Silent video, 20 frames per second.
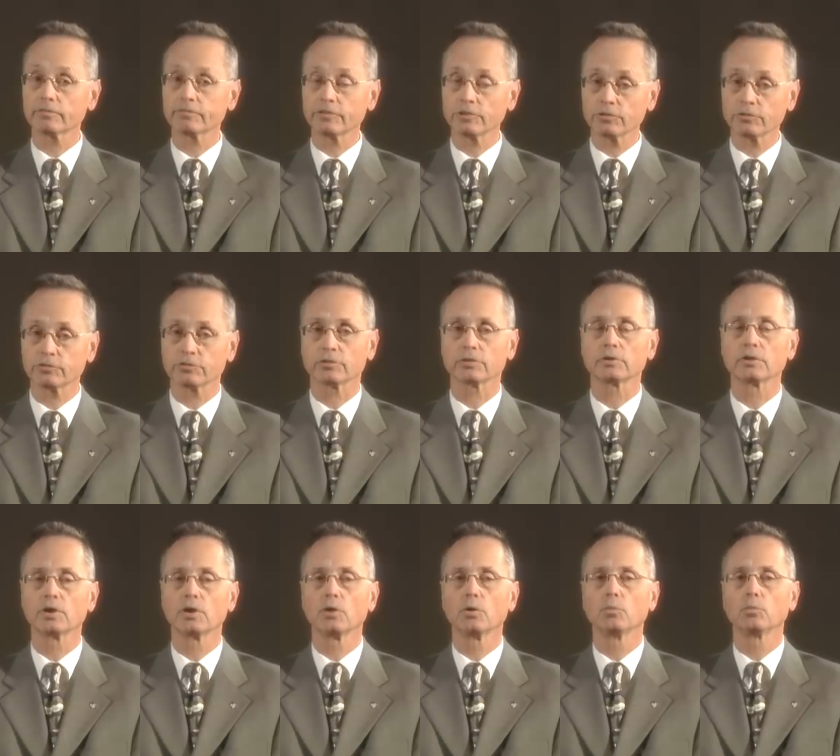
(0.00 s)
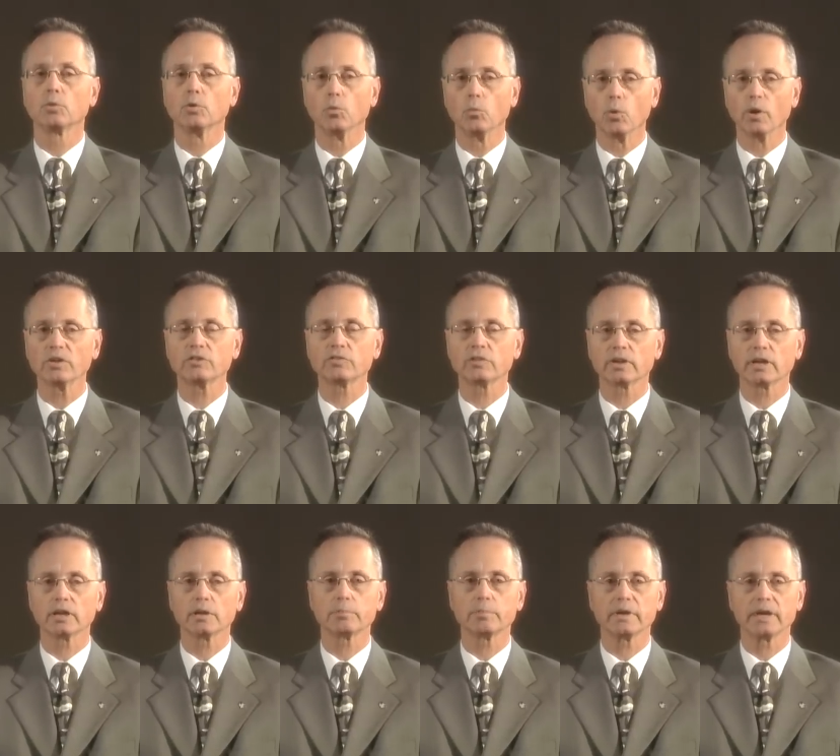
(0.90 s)
future, we'll once
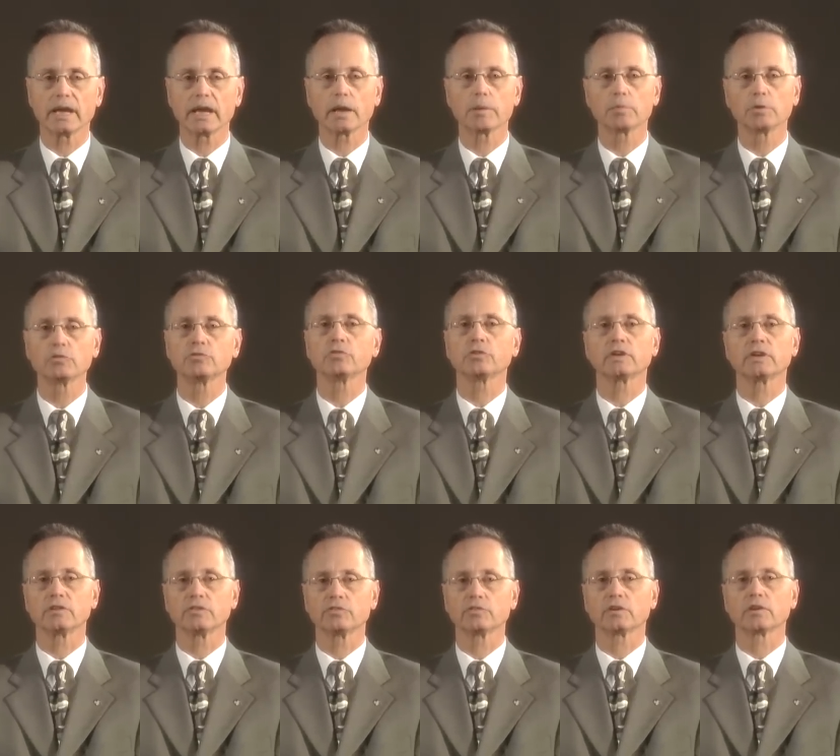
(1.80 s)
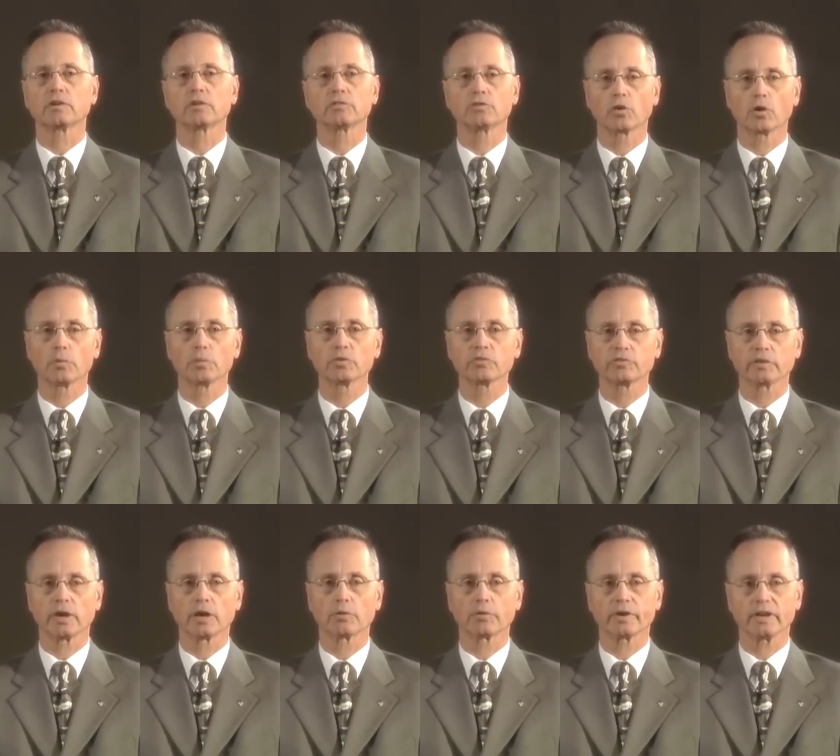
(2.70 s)
again be able to consider normal
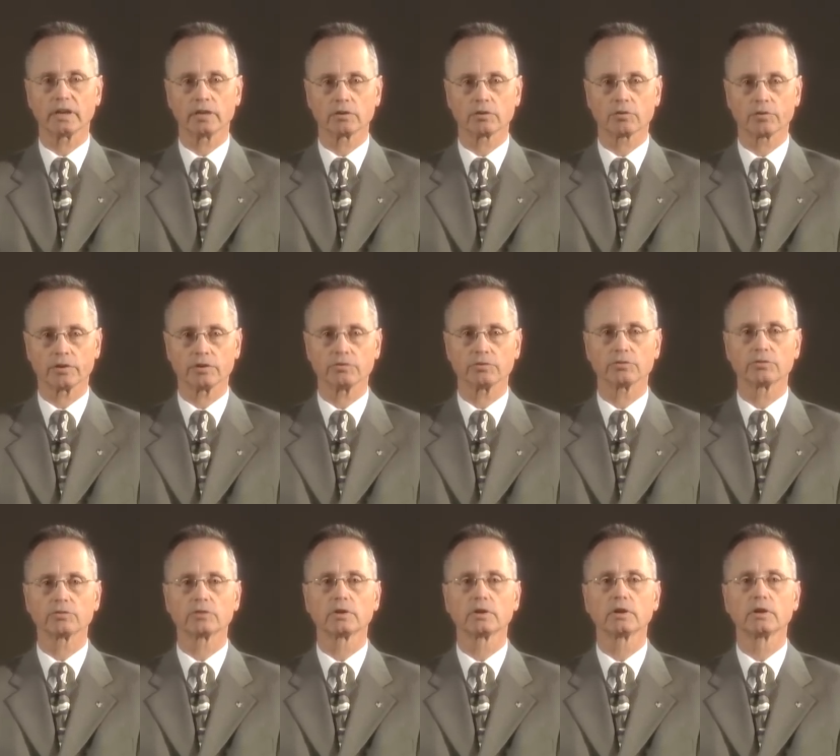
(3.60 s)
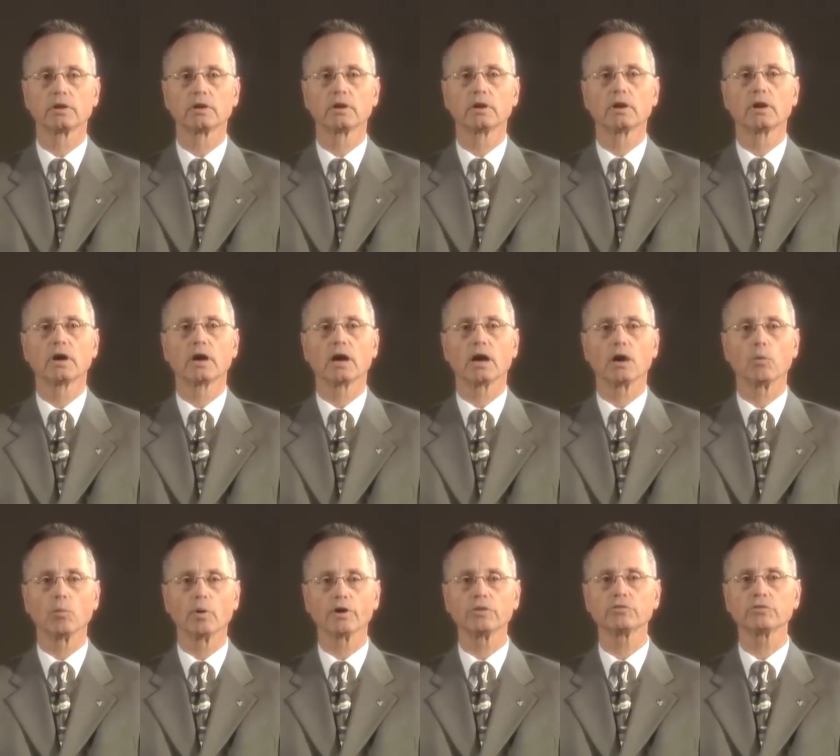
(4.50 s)
salary increases. I
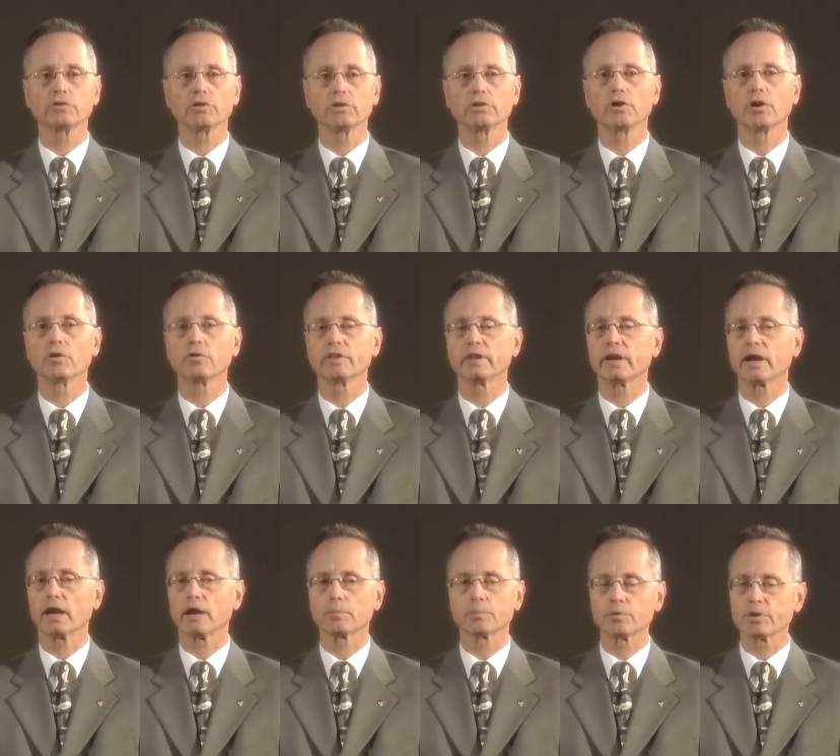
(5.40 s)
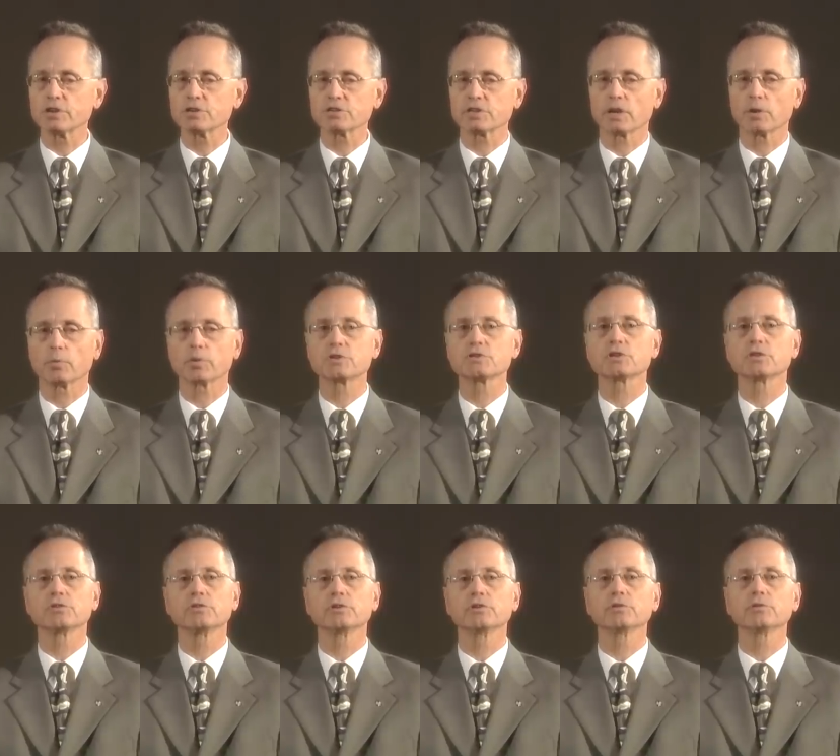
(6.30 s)
want you to know that I appreciate what
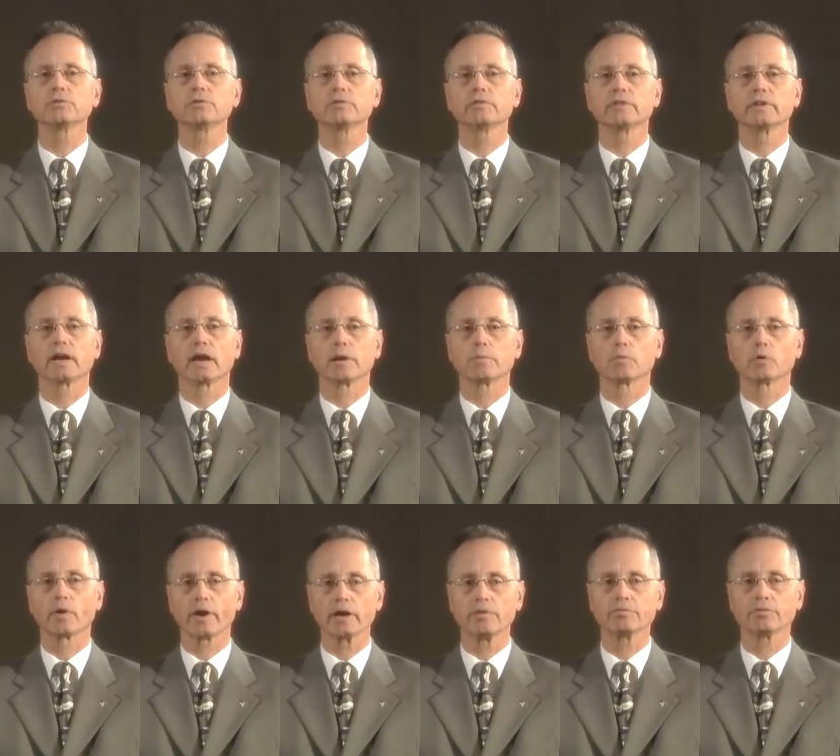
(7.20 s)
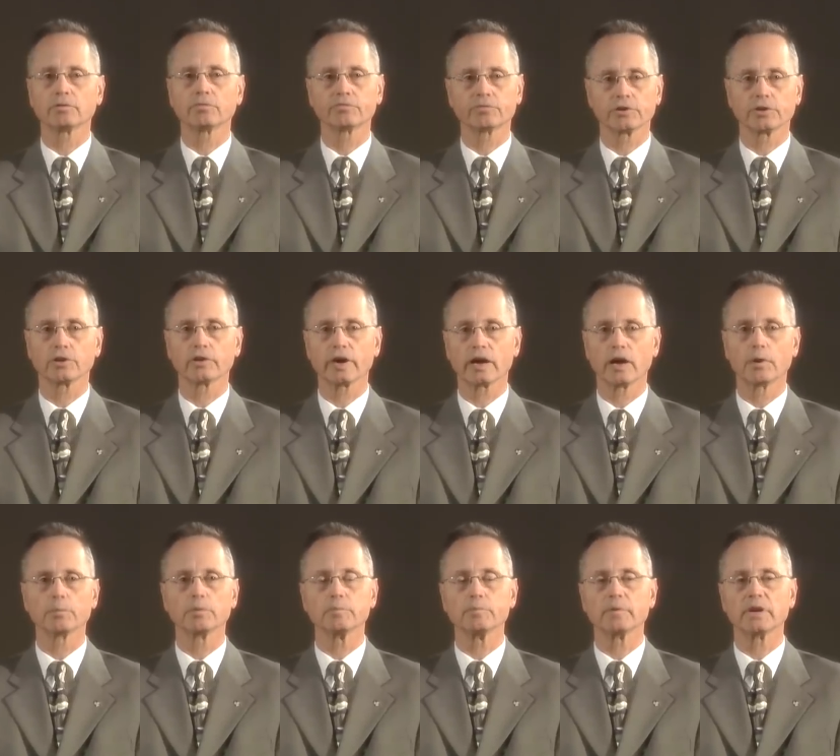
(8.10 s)
you do, that I'm grateful for your
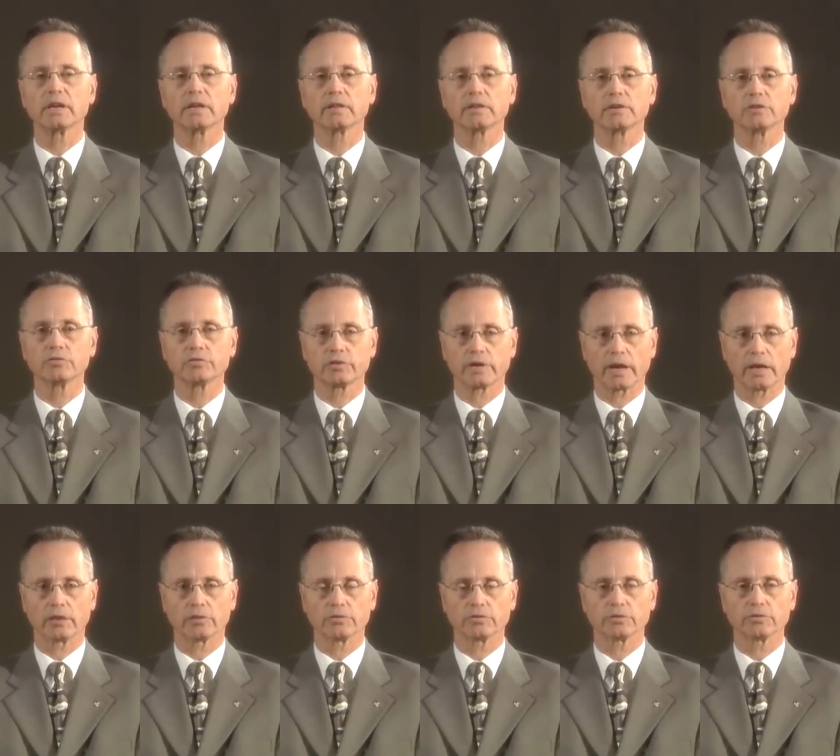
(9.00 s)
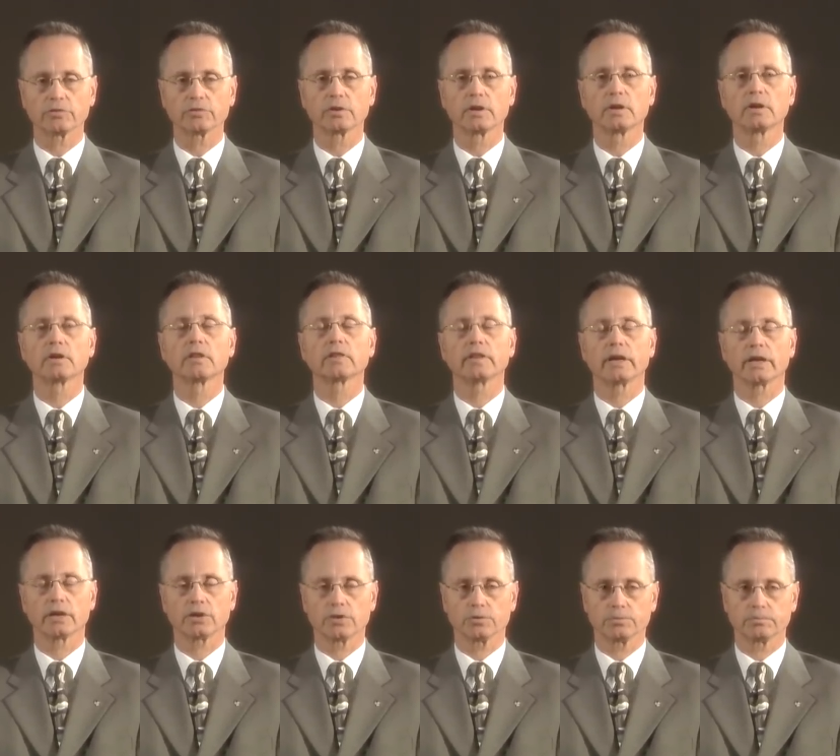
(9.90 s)
help in meeting these challenges.
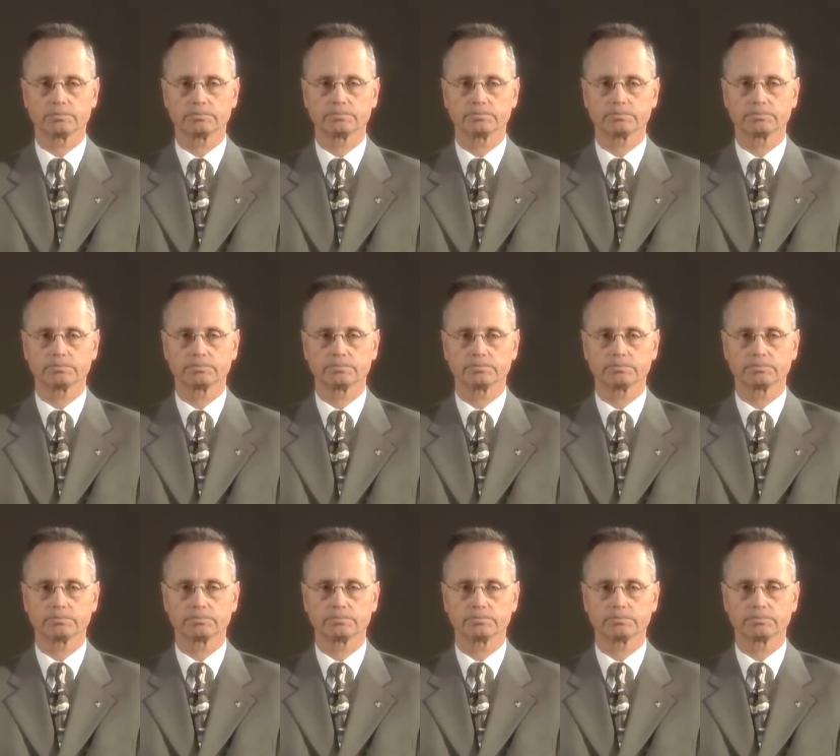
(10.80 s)
Thank you.